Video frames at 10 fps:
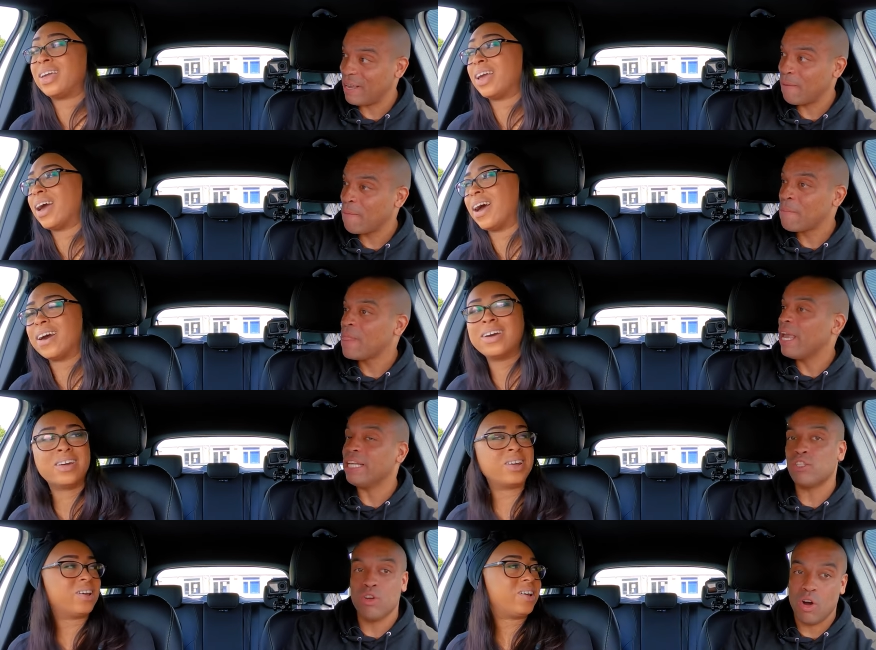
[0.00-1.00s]
Speaker 1: Yeah. yeah.
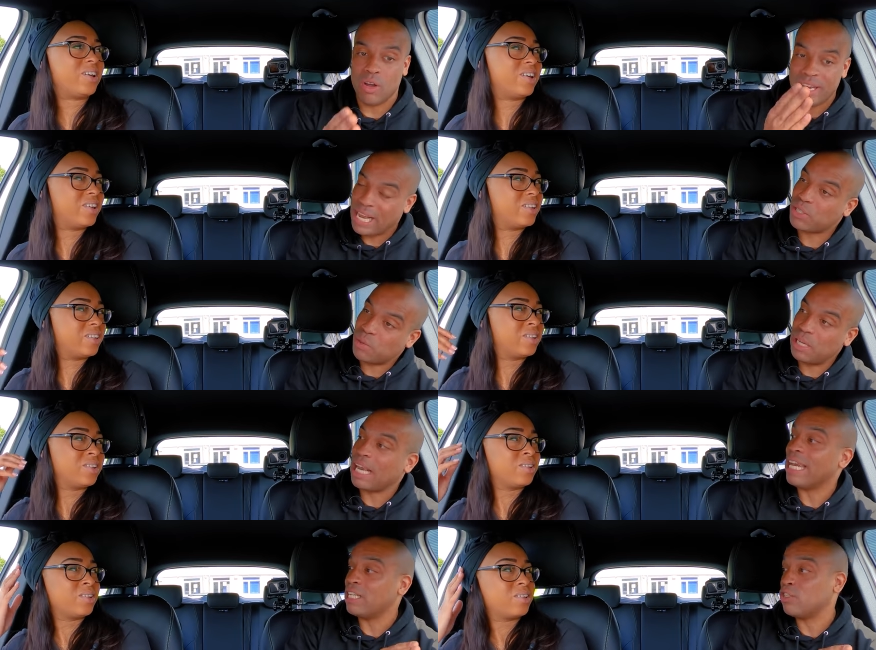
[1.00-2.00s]
It's not next week,
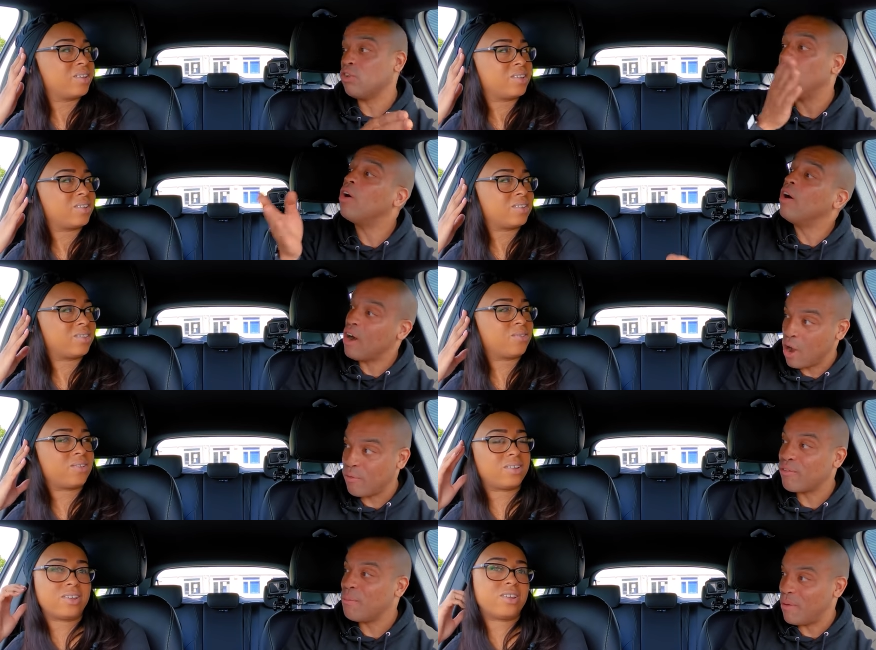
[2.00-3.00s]
and it's not the,
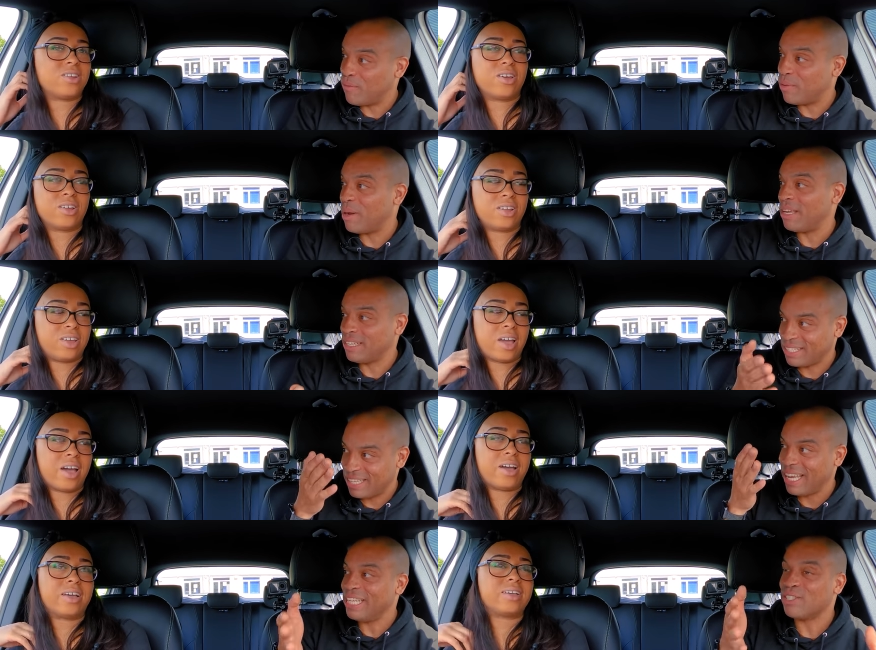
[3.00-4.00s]
over a month no, away.
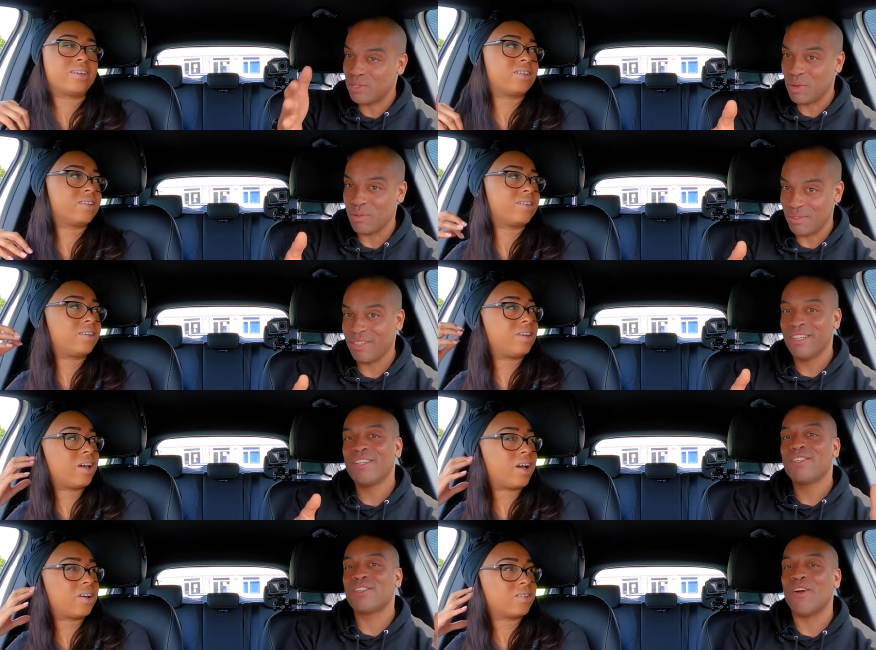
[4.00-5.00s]
Yeah. It's soon.
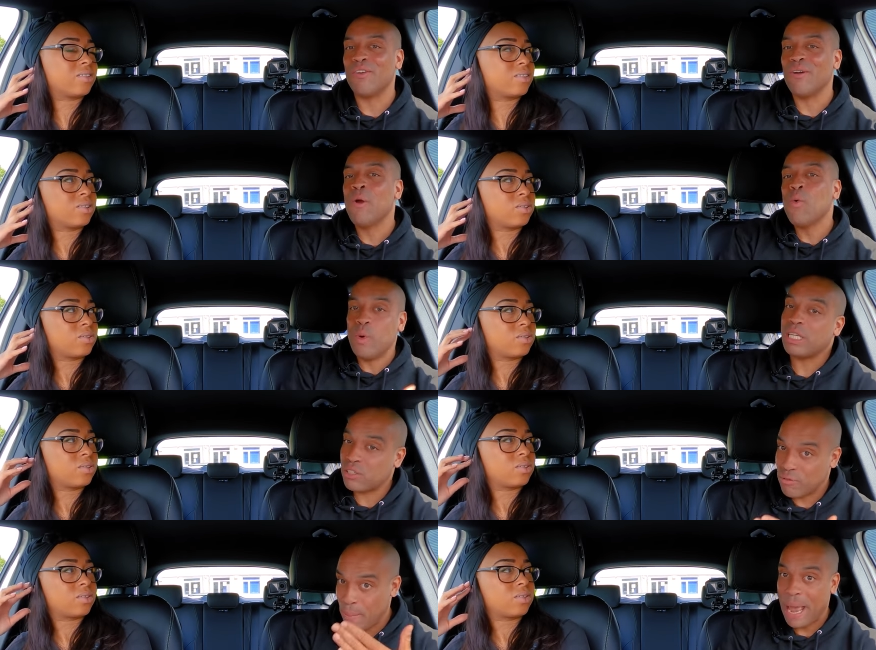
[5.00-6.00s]
Yeah. So
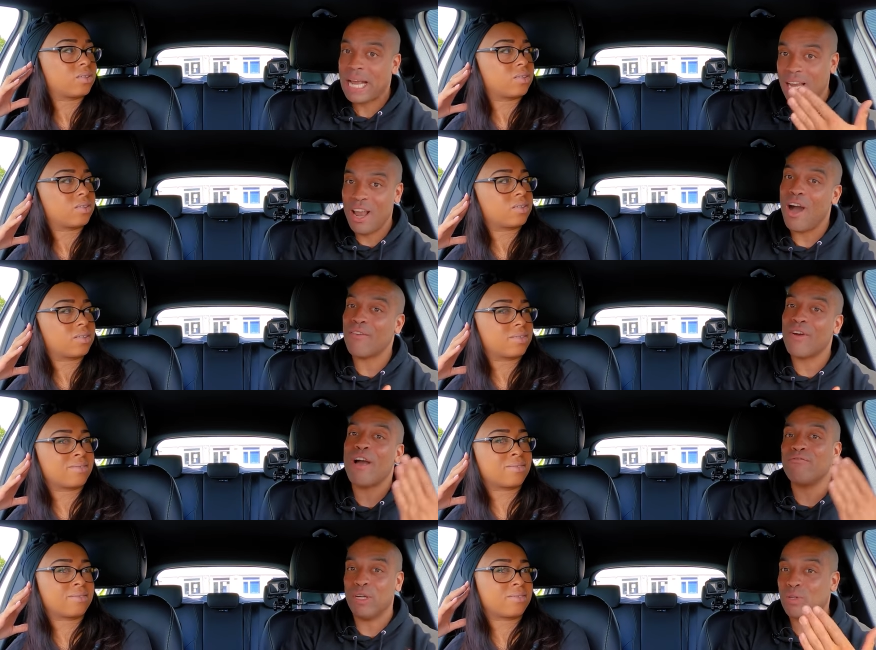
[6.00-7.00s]
wish Rebecca luck for
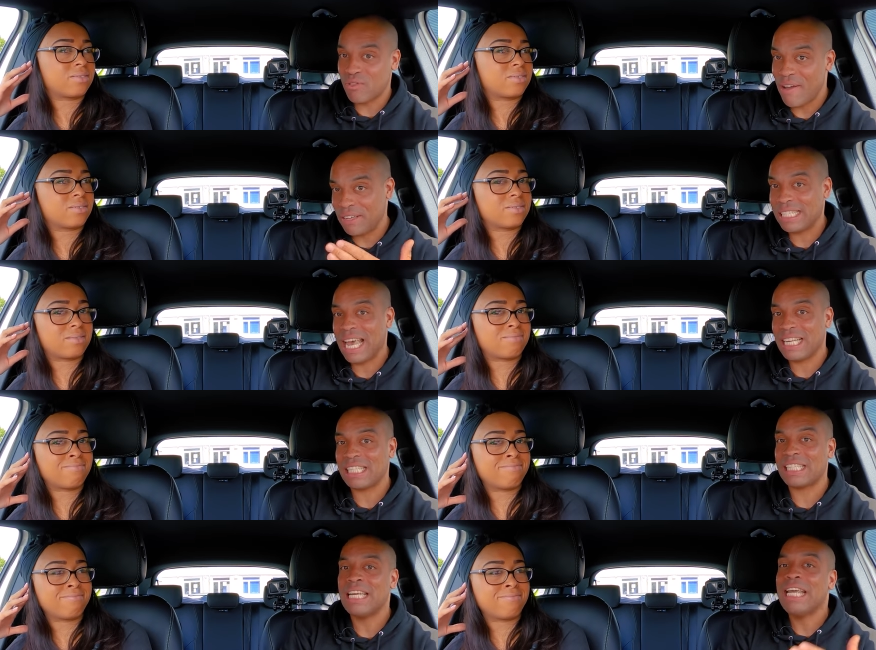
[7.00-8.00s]
her real driving
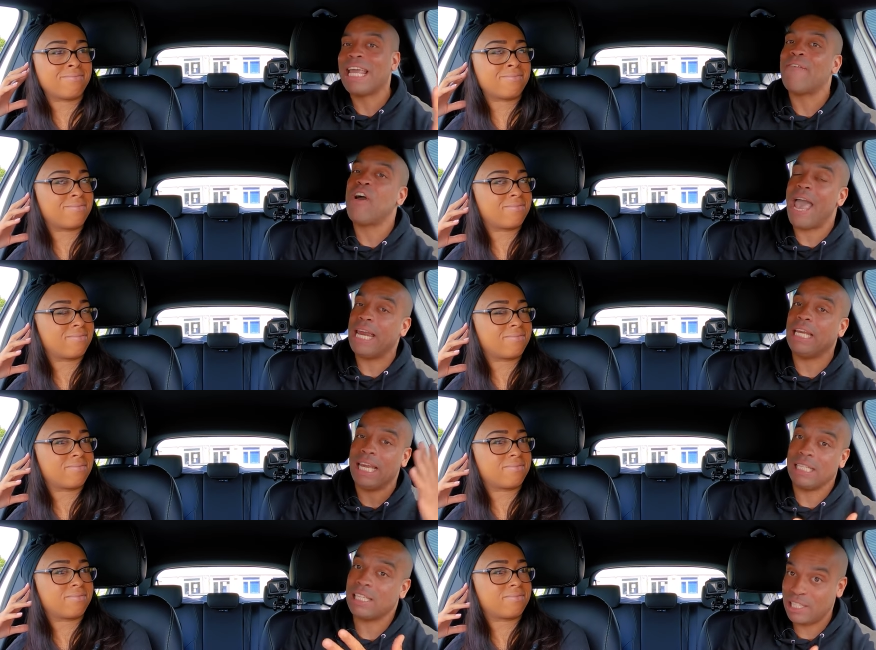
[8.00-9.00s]
test. Mm. Give her any
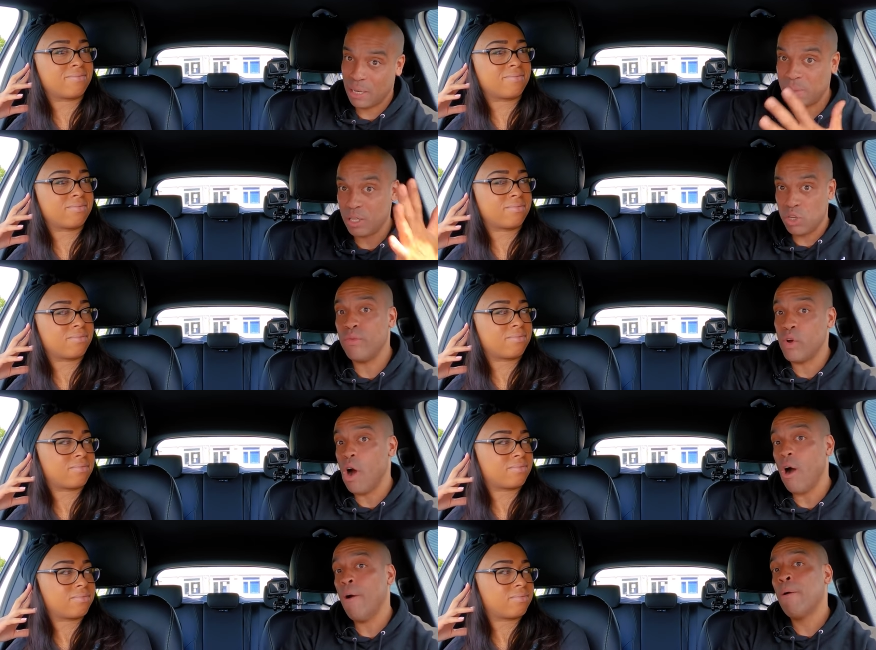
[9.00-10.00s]
hints and tips that you've
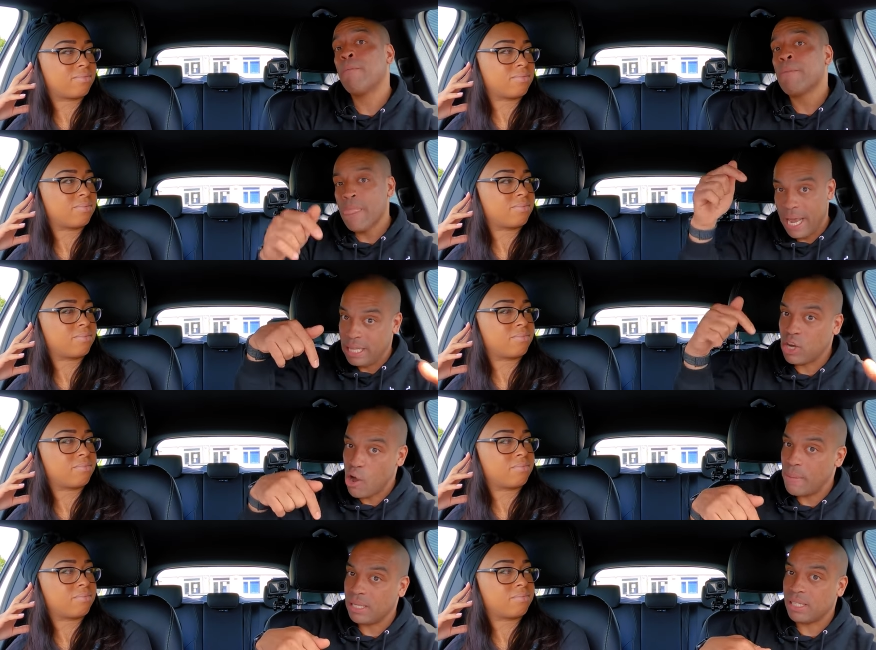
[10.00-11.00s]
got in the
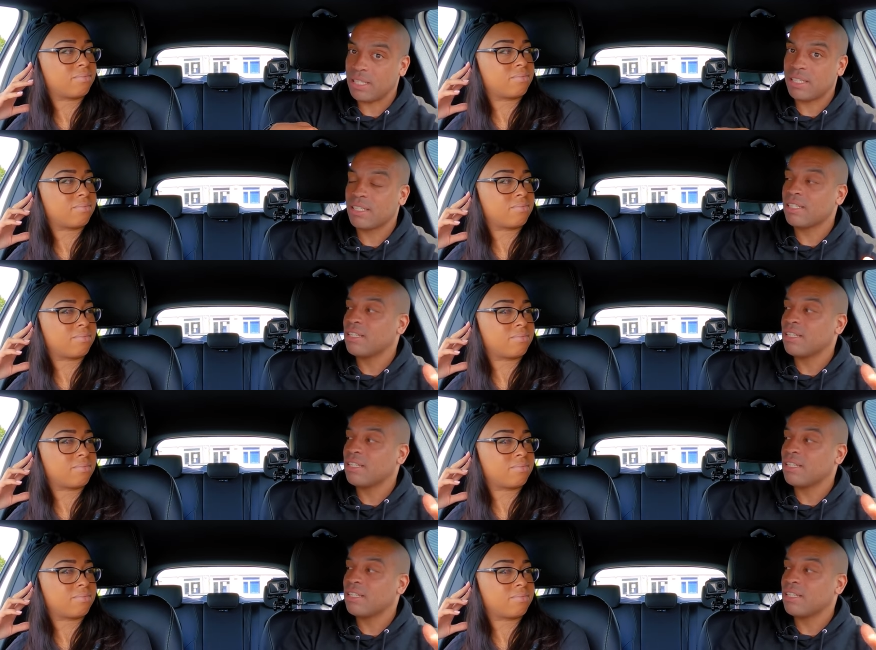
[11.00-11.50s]
comments.